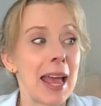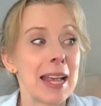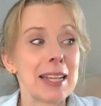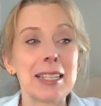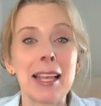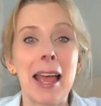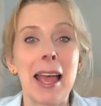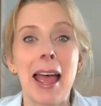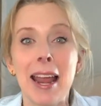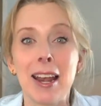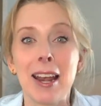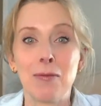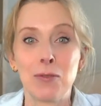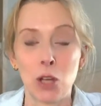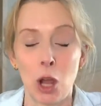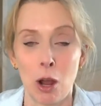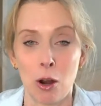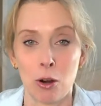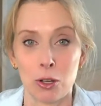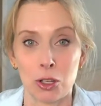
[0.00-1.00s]
as the head of
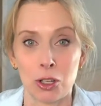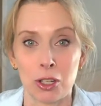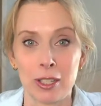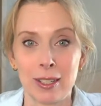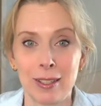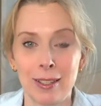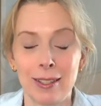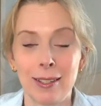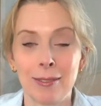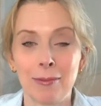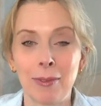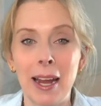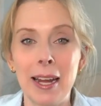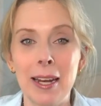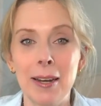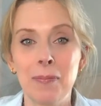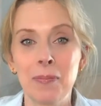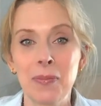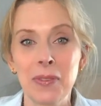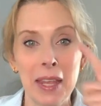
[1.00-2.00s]
DOGE, right?